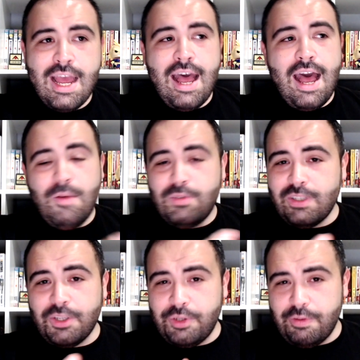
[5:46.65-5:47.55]
I was
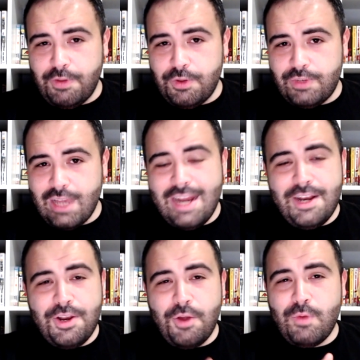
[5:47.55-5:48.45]
a little confused. I
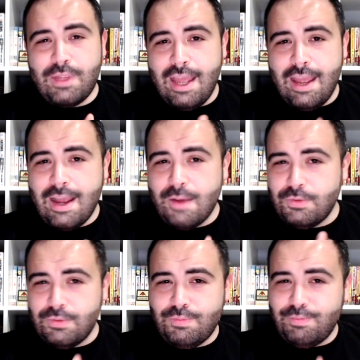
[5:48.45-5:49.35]
didn't know what the heck I
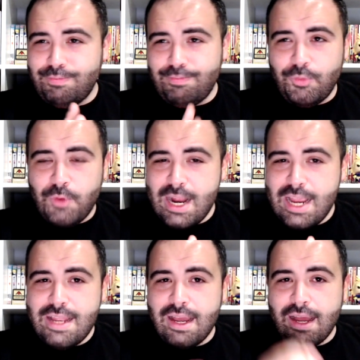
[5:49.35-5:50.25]
was reading.